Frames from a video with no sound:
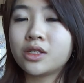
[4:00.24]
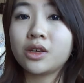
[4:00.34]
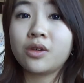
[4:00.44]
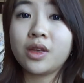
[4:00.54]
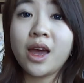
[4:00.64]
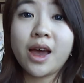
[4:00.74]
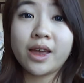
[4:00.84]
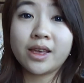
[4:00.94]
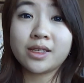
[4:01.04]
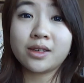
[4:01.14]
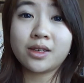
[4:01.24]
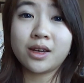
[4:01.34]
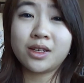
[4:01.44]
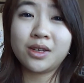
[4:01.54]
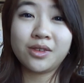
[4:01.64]
So yeah, I guess I'll
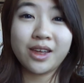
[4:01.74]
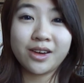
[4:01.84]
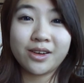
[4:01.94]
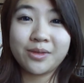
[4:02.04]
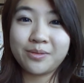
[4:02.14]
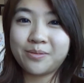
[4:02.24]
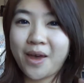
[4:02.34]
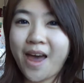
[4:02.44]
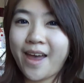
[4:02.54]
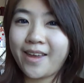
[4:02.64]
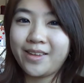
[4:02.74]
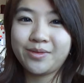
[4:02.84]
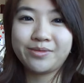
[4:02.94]
talk to you later. Bye.